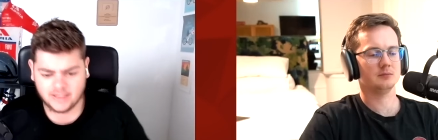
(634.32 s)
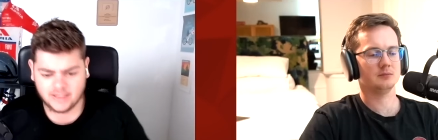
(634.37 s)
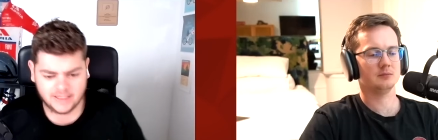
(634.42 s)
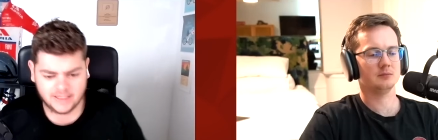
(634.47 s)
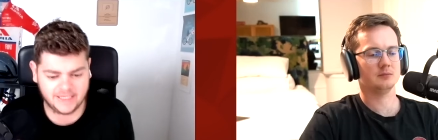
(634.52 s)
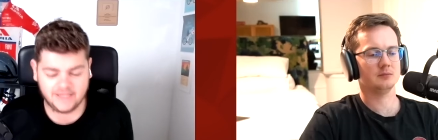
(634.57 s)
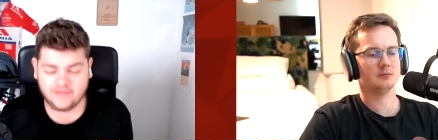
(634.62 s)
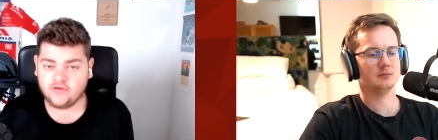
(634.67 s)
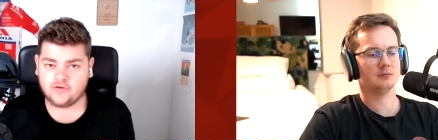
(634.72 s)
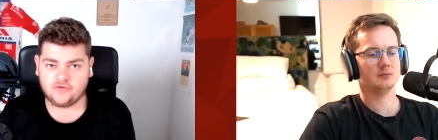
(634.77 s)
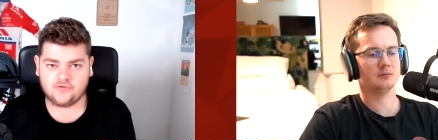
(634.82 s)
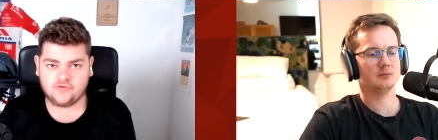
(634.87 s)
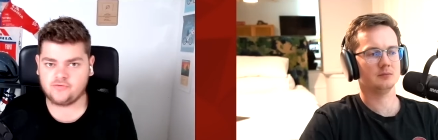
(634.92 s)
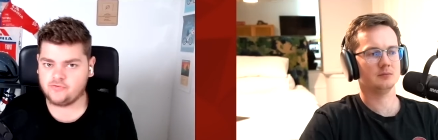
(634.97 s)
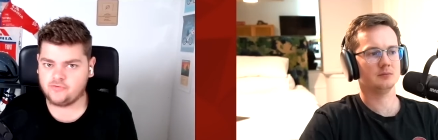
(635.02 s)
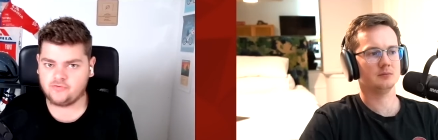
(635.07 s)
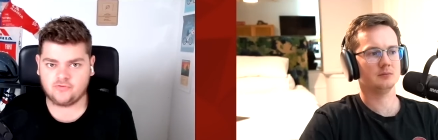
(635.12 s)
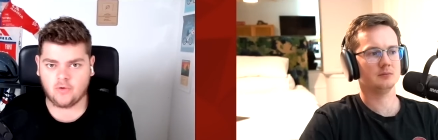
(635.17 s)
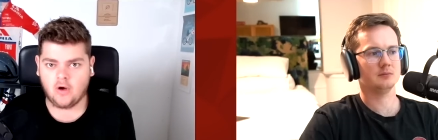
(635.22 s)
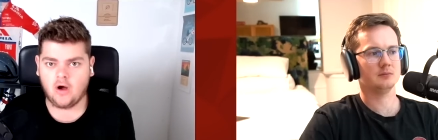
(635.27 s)
Speaker 1: he's a
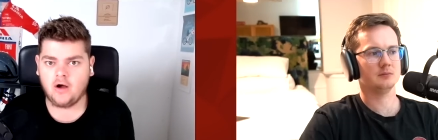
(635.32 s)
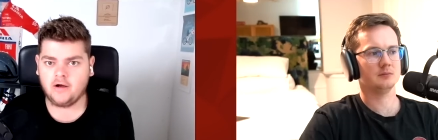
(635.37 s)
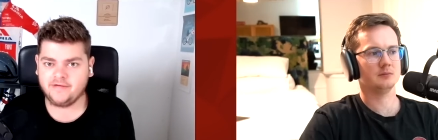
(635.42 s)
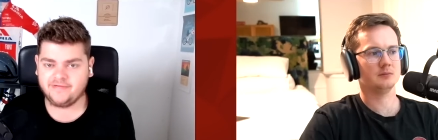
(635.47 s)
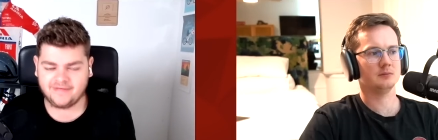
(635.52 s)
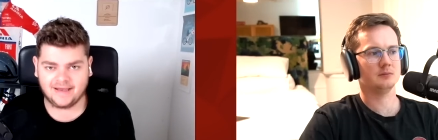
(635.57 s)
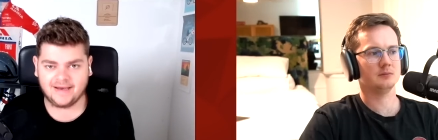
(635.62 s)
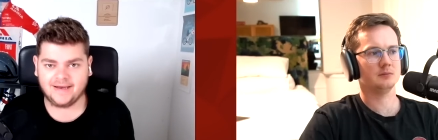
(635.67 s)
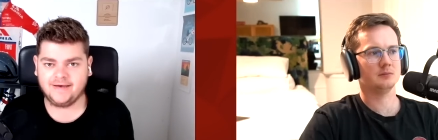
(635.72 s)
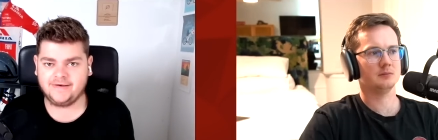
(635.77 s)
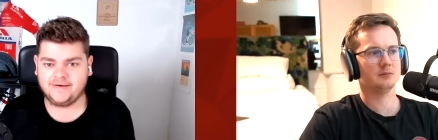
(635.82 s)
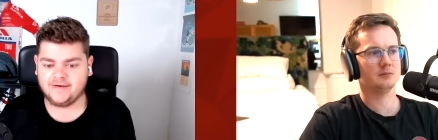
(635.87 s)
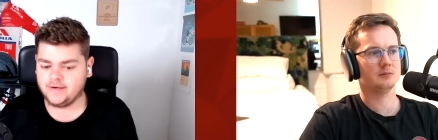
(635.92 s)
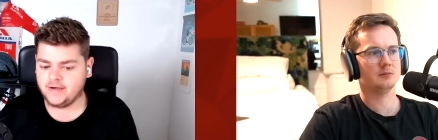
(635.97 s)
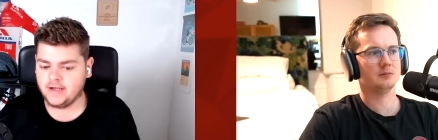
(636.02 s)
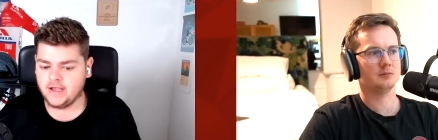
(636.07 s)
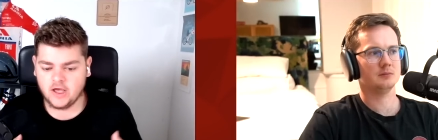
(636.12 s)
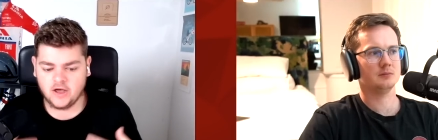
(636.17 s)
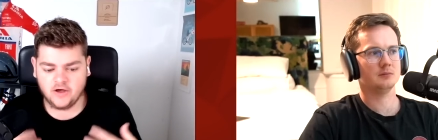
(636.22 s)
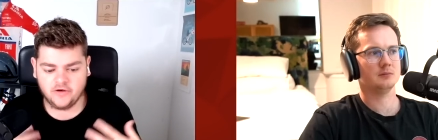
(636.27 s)
strong,
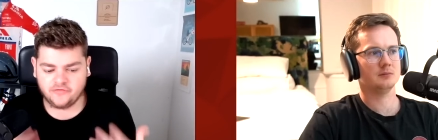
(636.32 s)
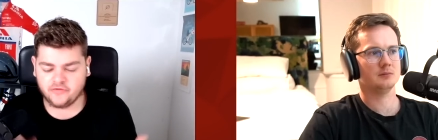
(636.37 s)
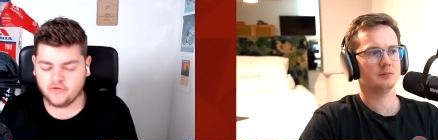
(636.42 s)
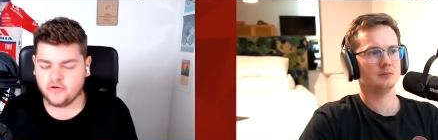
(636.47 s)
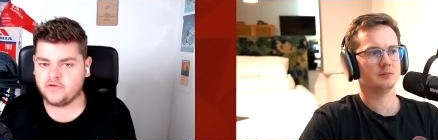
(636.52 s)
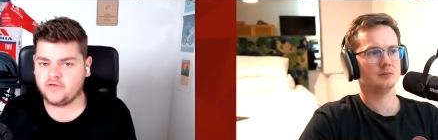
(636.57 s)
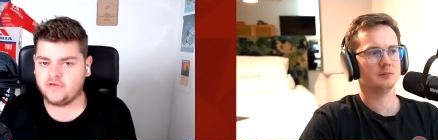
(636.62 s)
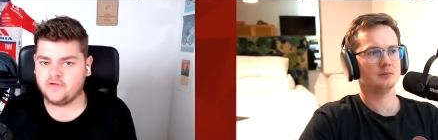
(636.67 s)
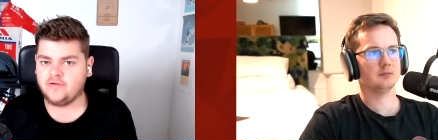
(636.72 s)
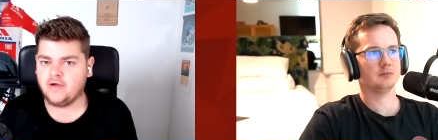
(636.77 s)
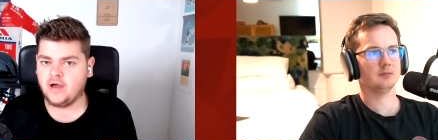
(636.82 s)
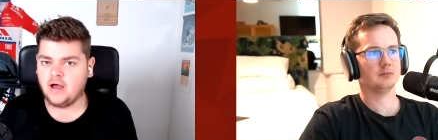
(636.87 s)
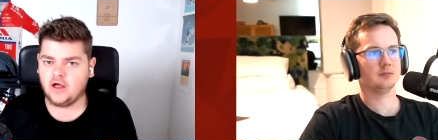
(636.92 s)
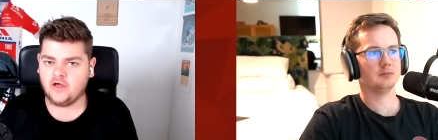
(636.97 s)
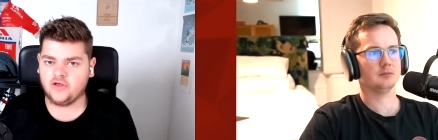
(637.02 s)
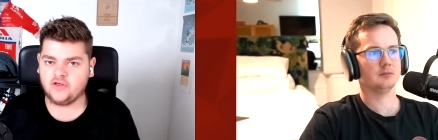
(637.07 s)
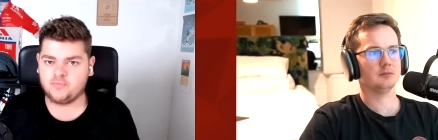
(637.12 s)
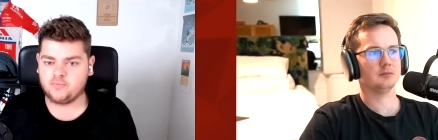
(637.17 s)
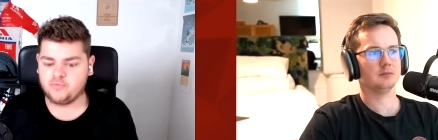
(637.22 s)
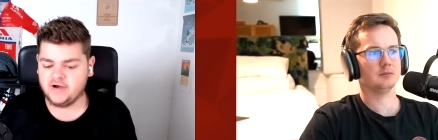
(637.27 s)
talented,
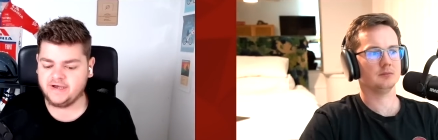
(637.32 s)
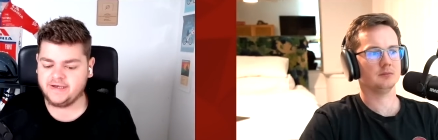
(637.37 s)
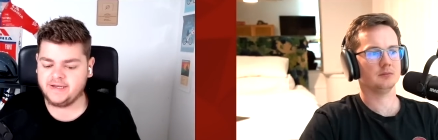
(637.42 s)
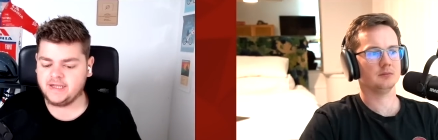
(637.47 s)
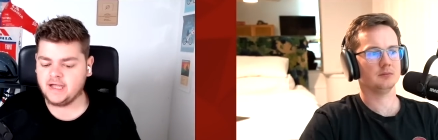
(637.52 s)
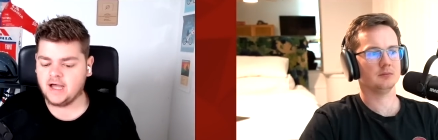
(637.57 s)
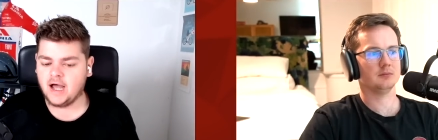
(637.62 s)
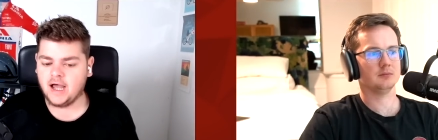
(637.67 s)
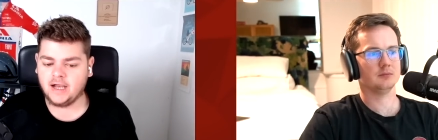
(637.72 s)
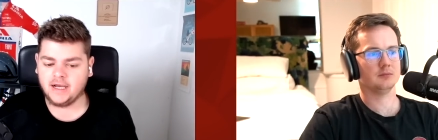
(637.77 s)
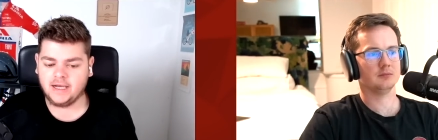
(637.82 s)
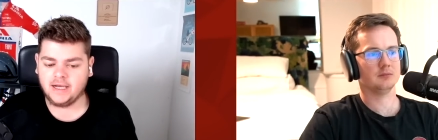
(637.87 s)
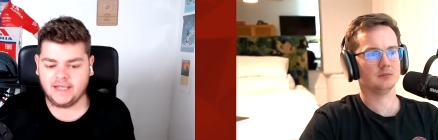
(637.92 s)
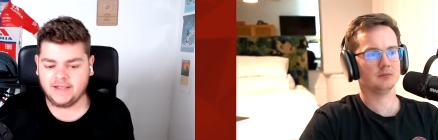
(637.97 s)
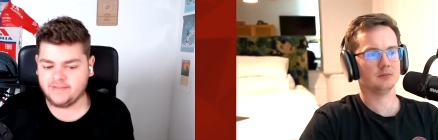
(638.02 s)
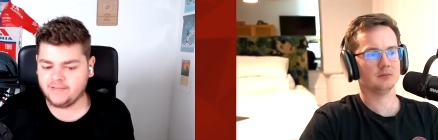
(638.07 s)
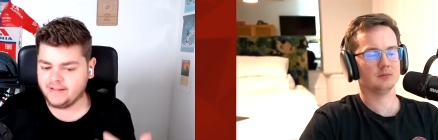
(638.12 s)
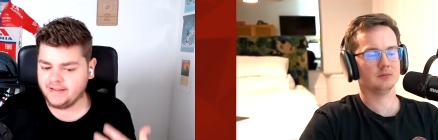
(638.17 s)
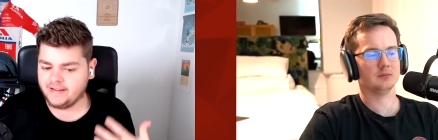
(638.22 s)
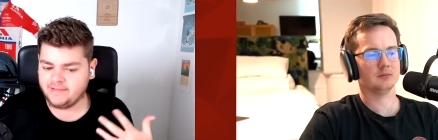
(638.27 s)
versatile, sprinty guy.
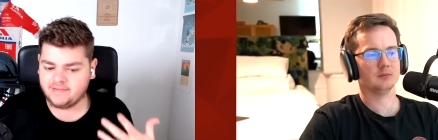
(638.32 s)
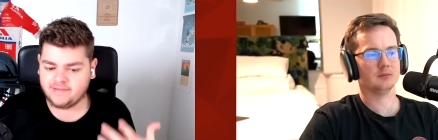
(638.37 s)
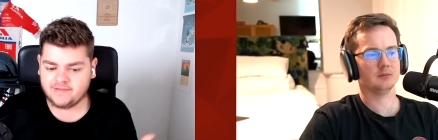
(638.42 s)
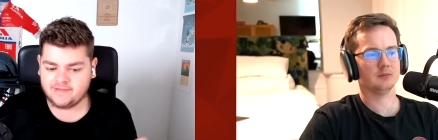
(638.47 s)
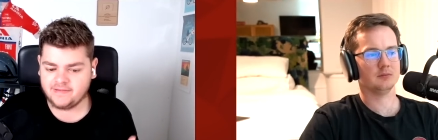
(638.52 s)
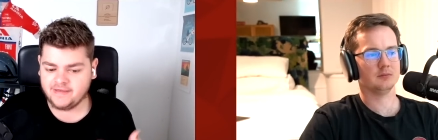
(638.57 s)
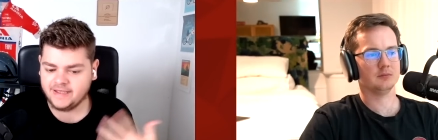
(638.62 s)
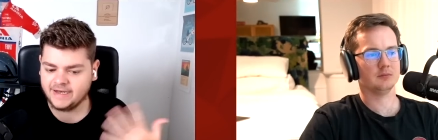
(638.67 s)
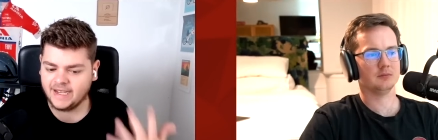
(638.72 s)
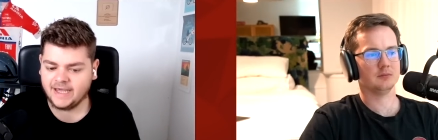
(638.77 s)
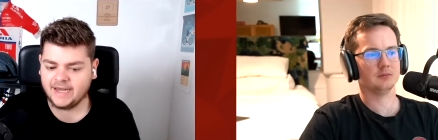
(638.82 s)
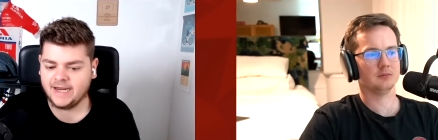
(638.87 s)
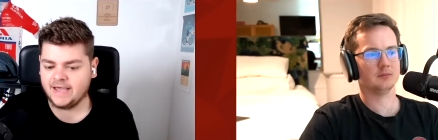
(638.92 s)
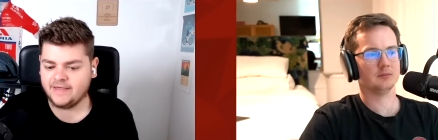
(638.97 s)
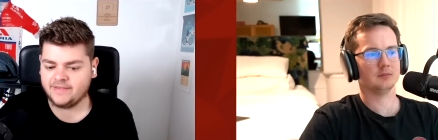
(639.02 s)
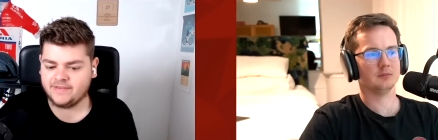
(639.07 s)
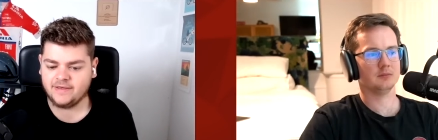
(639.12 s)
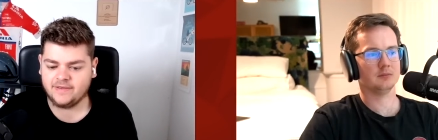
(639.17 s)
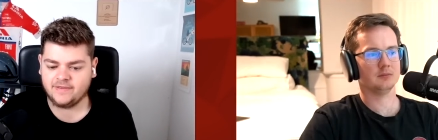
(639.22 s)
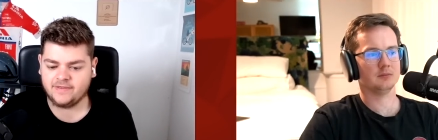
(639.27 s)
Let's see that
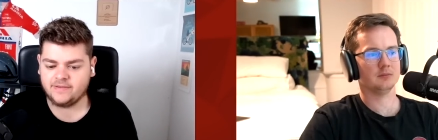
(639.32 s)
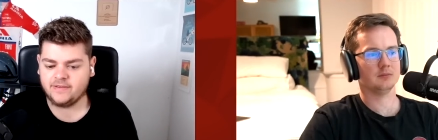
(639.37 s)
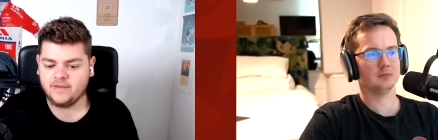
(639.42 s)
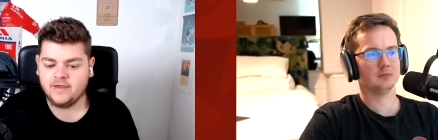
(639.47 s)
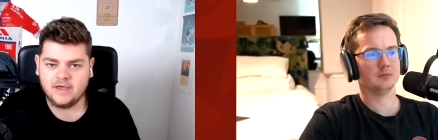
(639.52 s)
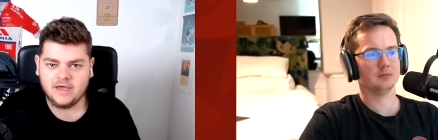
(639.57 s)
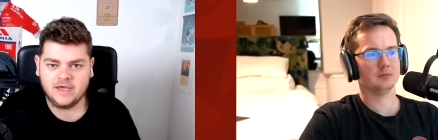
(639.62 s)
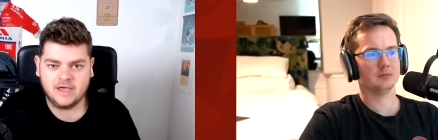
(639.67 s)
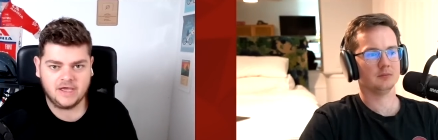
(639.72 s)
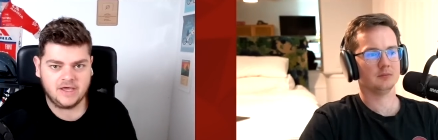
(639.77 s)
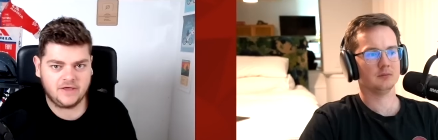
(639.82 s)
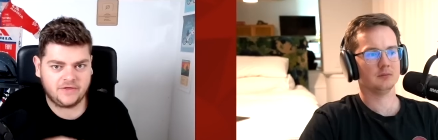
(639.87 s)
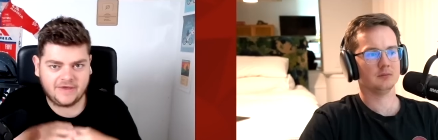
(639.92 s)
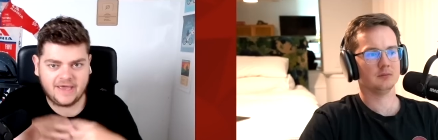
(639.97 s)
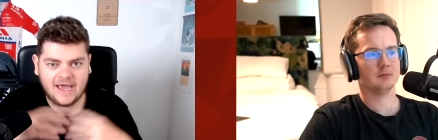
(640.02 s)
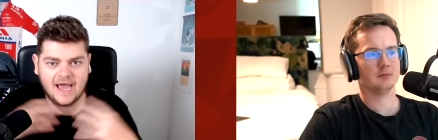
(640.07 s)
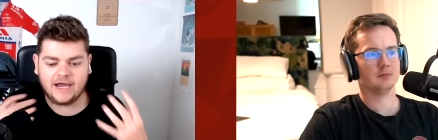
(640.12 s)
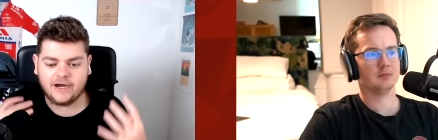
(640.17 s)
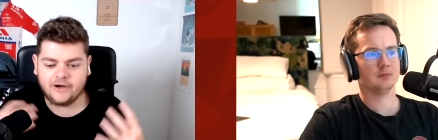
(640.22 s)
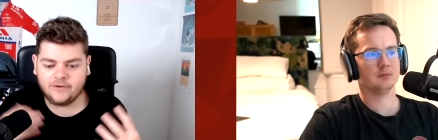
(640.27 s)
as his
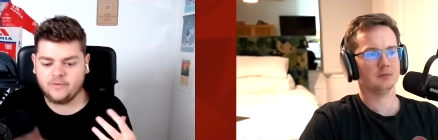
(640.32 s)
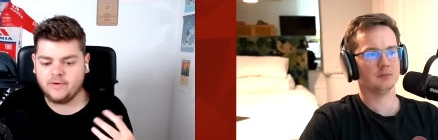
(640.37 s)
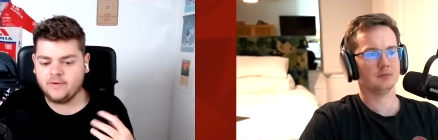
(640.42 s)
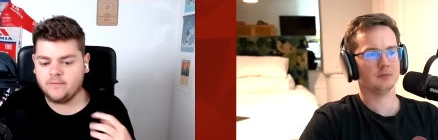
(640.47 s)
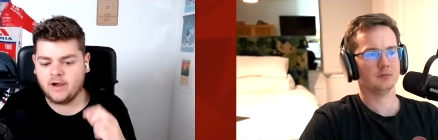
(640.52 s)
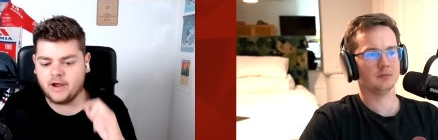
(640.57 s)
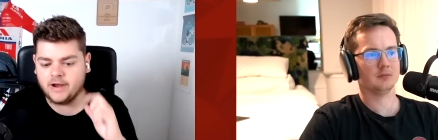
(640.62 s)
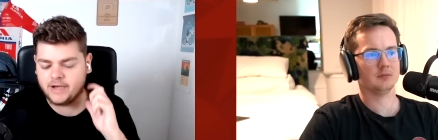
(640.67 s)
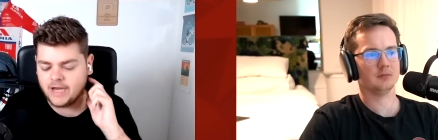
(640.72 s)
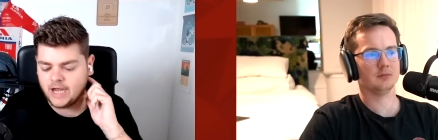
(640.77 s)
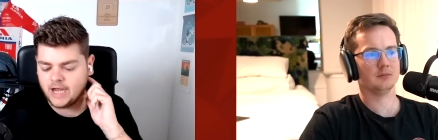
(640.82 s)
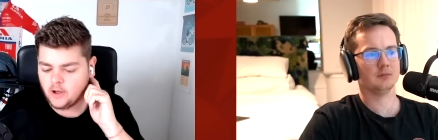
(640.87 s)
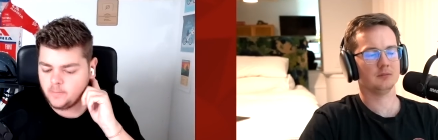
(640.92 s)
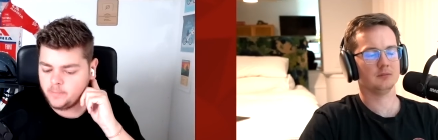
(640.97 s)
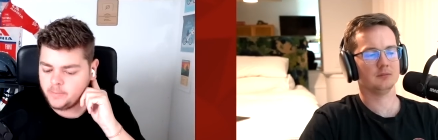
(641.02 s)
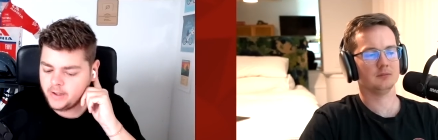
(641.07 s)
category right now.